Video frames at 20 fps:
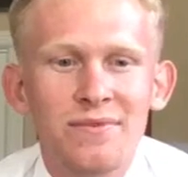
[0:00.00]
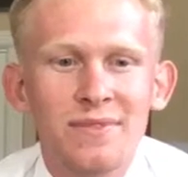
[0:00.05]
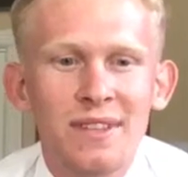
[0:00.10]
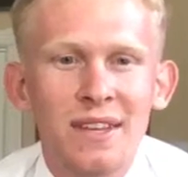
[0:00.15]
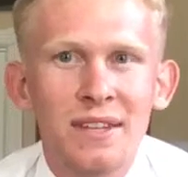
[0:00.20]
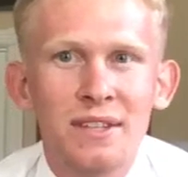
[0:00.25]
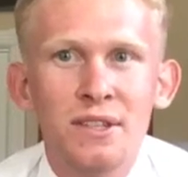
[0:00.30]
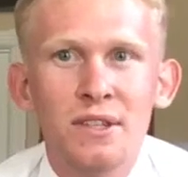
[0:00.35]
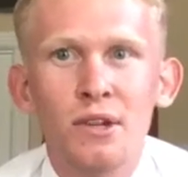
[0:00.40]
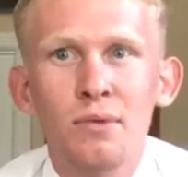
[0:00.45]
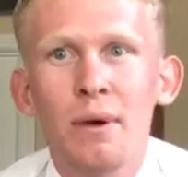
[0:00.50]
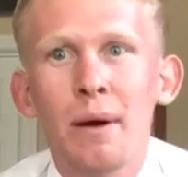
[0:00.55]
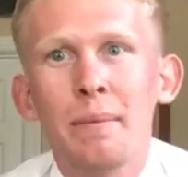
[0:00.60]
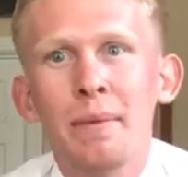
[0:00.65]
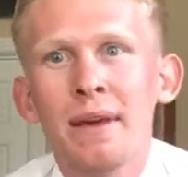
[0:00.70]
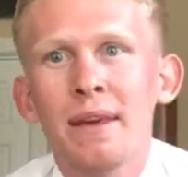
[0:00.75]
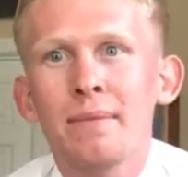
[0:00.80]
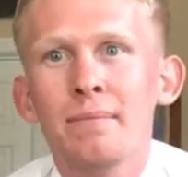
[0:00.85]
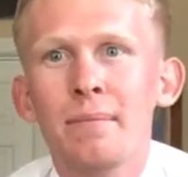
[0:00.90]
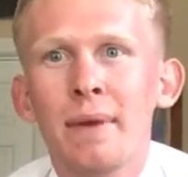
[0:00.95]
get to know
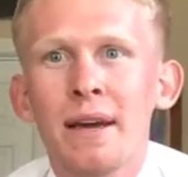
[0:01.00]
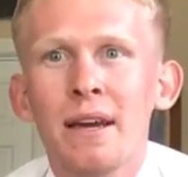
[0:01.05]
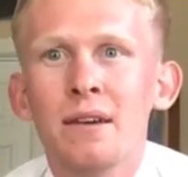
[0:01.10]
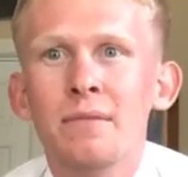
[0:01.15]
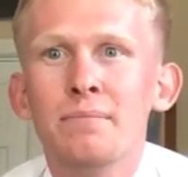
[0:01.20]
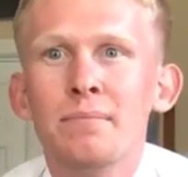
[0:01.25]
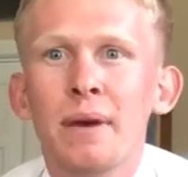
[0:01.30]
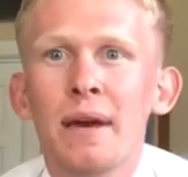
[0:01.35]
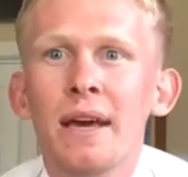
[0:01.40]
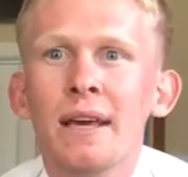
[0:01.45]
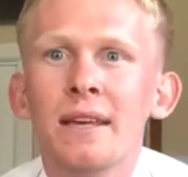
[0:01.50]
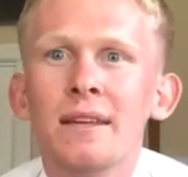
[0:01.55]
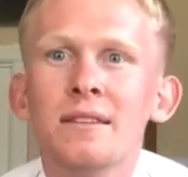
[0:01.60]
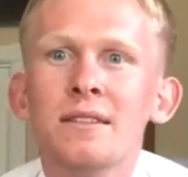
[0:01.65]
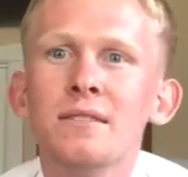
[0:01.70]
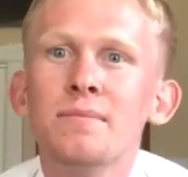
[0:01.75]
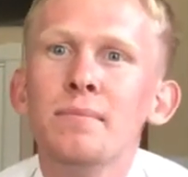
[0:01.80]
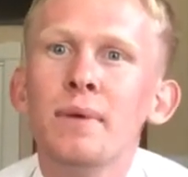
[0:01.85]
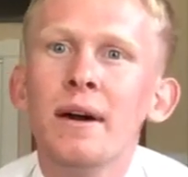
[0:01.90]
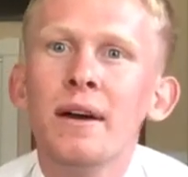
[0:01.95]
my
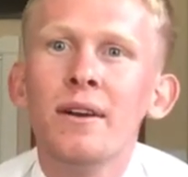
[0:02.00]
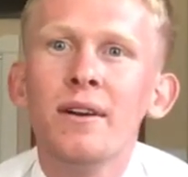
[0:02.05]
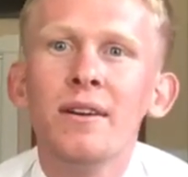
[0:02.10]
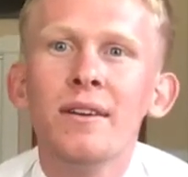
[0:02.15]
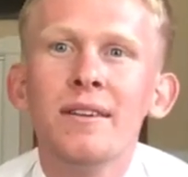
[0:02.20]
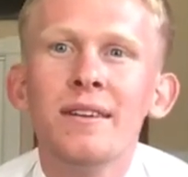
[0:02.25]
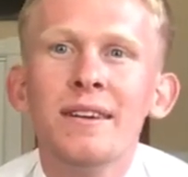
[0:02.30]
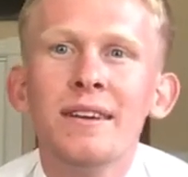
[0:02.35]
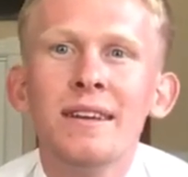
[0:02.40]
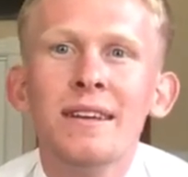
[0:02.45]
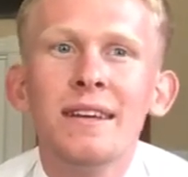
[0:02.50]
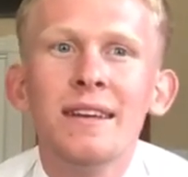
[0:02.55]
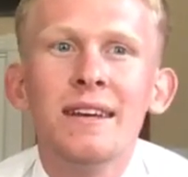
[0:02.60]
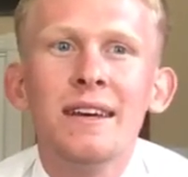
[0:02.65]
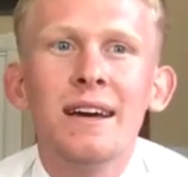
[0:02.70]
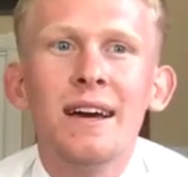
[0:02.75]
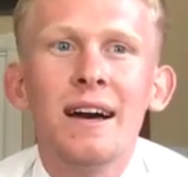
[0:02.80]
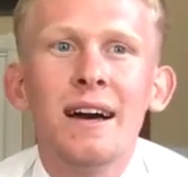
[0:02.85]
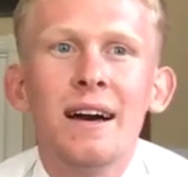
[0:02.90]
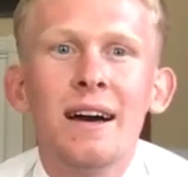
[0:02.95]
companions better,
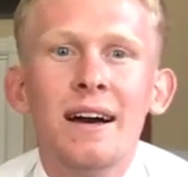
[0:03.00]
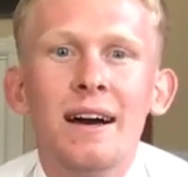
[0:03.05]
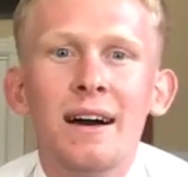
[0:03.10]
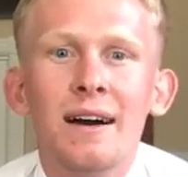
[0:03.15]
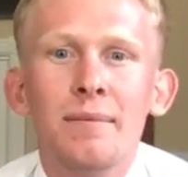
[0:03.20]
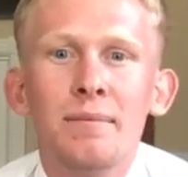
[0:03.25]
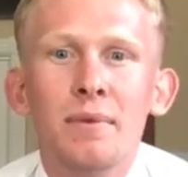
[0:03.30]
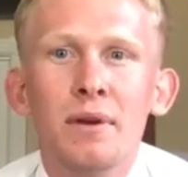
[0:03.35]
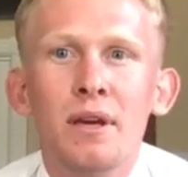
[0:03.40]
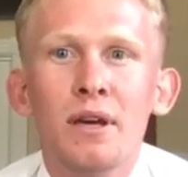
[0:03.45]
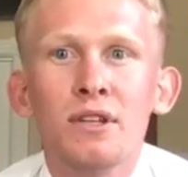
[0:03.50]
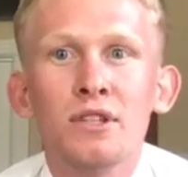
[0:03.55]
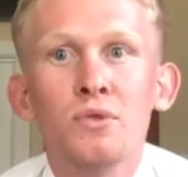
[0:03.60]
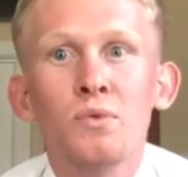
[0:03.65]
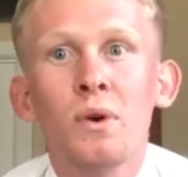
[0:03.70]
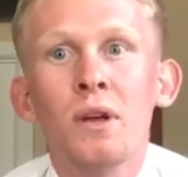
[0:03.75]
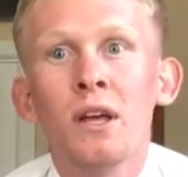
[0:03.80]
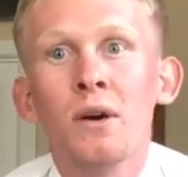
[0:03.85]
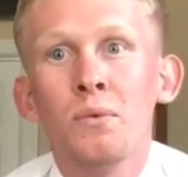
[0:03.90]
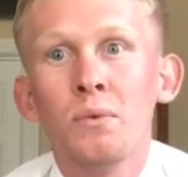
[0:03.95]
because the
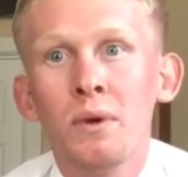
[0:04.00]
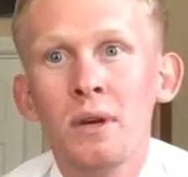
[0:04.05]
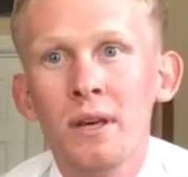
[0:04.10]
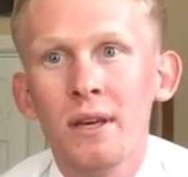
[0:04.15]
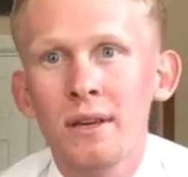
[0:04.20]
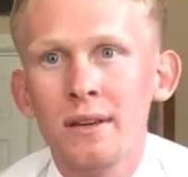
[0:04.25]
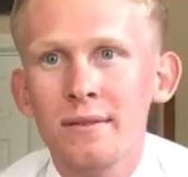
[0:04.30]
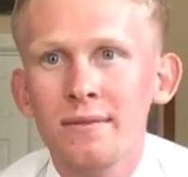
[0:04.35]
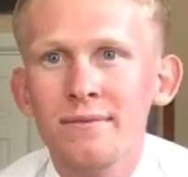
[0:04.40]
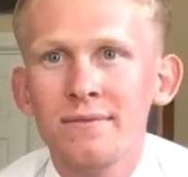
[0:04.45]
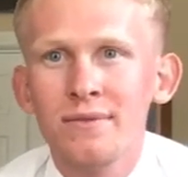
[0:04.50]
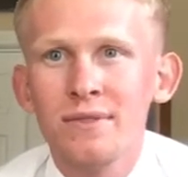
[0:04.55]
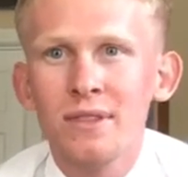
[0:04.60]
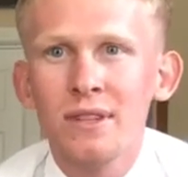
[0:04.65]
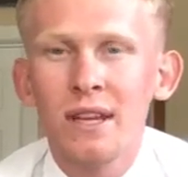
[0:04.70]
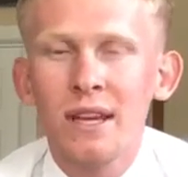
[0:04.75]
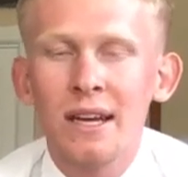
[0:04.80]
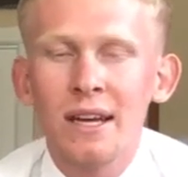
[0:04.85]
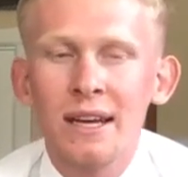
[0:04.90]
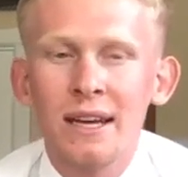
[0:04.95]
way that we
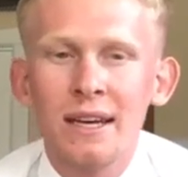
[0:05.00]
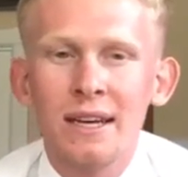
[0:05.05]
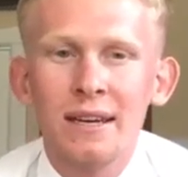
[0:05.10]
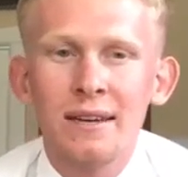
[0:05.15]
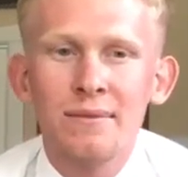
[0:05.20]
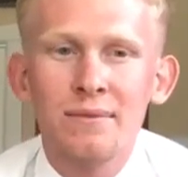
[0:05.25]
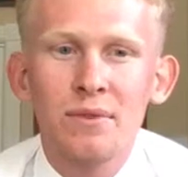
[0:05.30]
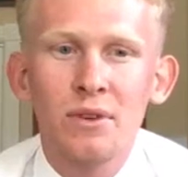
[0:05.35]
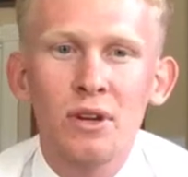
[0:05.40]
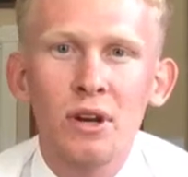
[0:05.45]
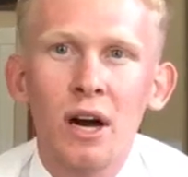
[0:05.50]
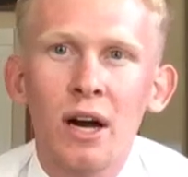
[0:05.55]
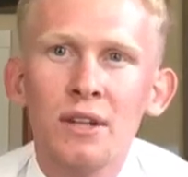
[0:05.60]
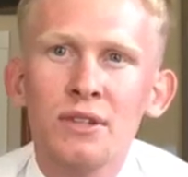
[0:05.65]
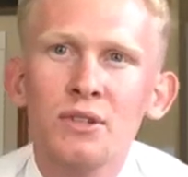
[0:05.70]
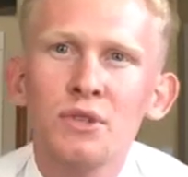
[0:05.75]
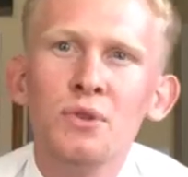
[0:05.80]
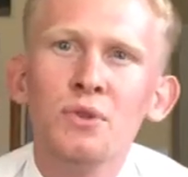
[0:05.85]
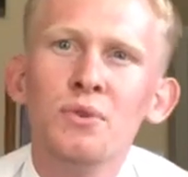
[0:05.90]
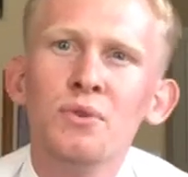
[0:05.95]
got
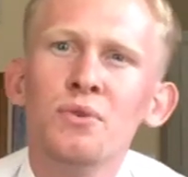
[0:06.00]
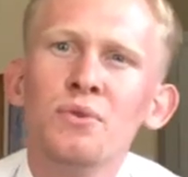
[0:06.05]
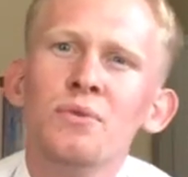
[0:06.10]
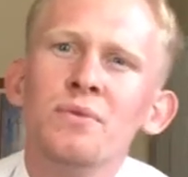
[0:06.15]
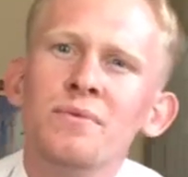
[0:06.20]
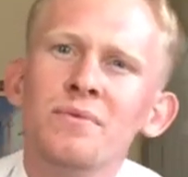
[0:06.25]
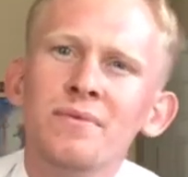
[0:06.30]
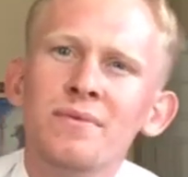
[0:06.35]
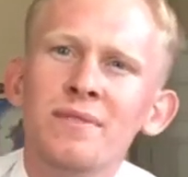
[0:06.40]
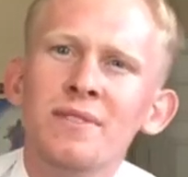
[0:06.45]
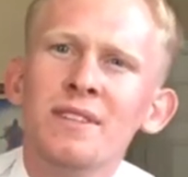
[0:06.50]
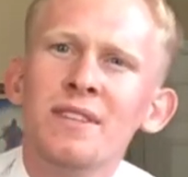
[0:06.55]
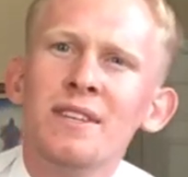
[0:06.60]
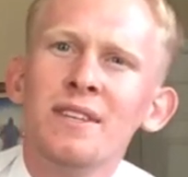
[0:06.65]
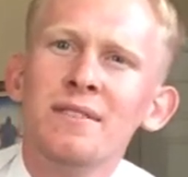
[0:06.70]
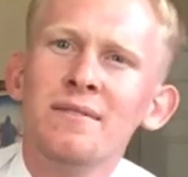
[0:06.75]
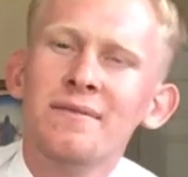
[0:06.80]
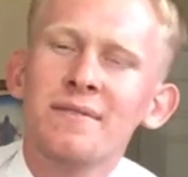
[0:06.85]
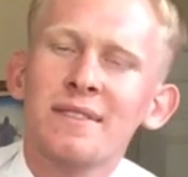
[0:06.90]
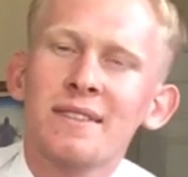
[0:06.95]
to
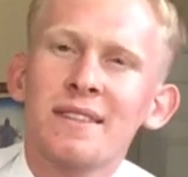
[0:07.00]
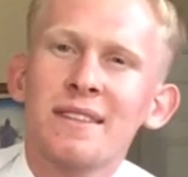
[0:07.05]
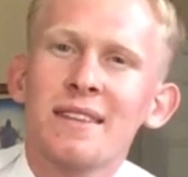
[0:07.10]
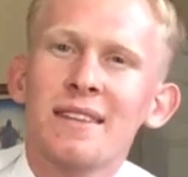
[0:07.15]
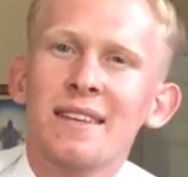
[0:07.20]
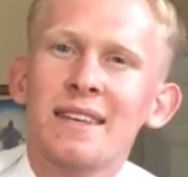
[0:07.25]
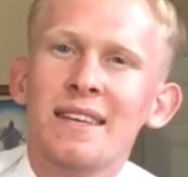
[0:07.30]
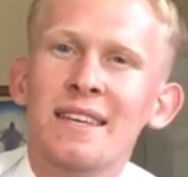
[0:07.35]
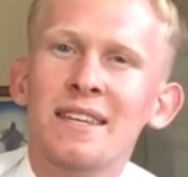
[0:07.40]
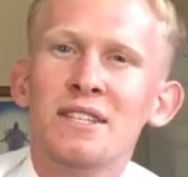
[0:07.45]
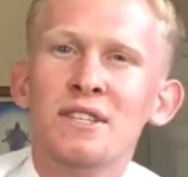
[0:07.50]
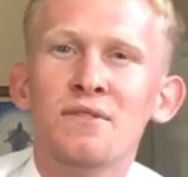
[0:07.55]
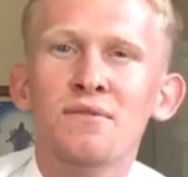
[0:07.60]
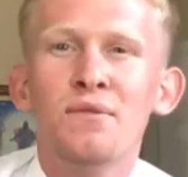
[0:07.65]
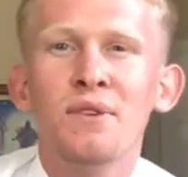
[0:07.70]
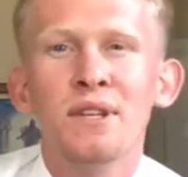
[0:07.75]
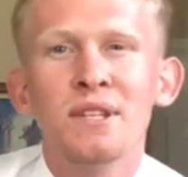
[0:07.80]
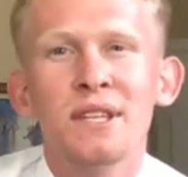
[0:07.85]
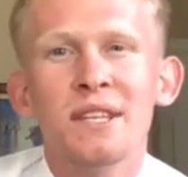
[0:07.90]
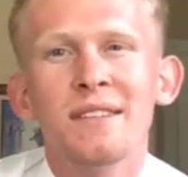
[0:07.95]
each
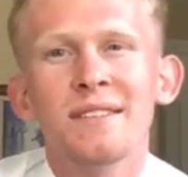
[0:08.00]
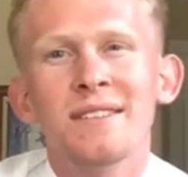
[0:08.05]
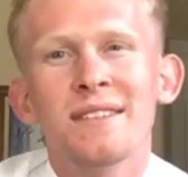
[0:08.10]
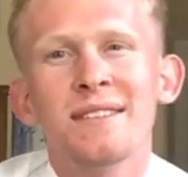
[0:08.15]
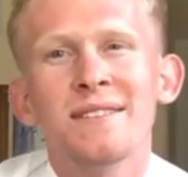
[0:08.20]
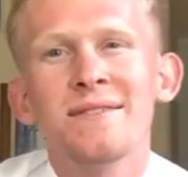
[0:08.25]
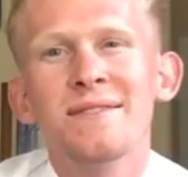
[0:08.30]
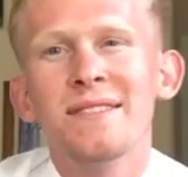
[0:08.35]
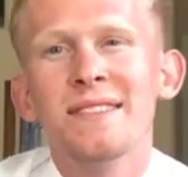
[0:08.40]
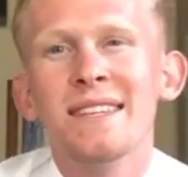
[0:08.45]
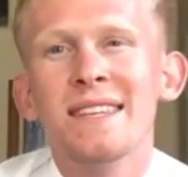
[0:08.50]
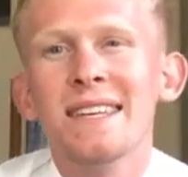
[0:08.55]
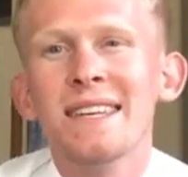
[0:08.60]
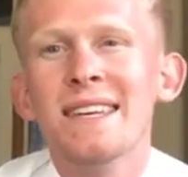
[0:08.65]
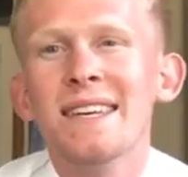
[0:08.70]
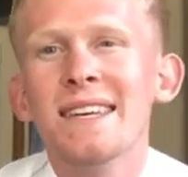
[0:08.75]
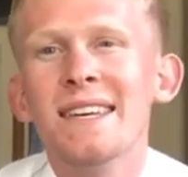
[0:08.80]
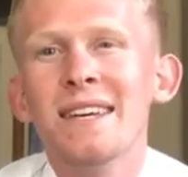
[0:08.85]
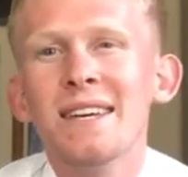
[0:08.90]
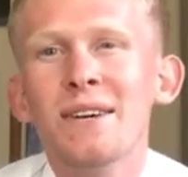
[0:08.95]
visit,
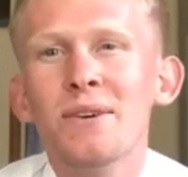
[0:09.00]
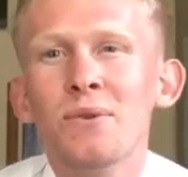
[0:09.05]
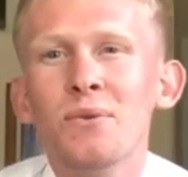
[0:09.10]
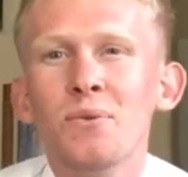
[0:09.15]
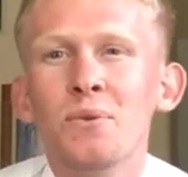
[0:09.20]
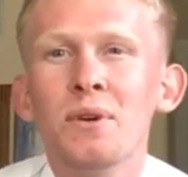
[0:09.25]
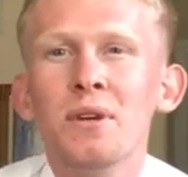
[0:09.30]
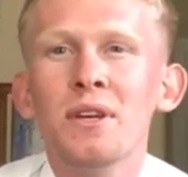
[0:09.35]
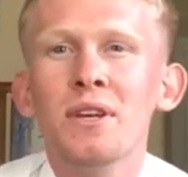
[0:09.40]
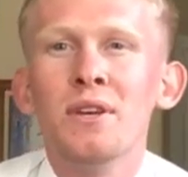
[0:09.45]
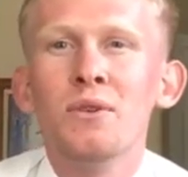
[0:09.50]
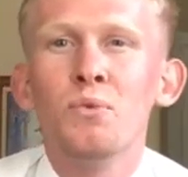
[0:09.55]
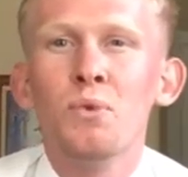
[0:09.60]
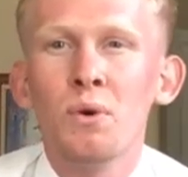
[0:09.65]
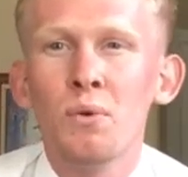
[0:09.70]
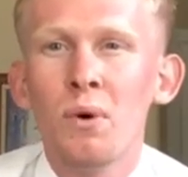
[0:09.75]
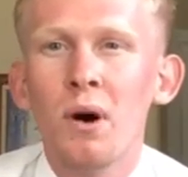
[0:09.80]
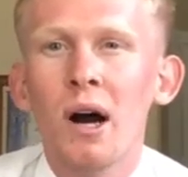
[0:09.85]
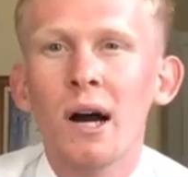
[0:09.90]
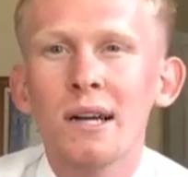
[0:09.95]
we
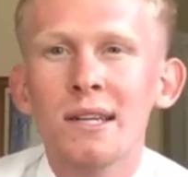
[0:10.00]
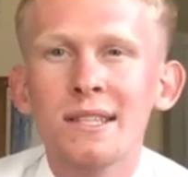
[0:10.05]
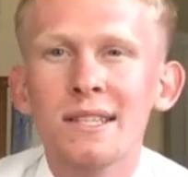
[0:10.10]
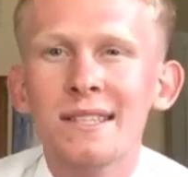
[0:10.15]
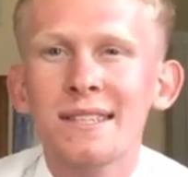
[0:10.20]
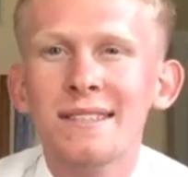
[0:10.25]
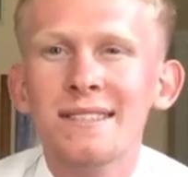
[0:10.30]
walked.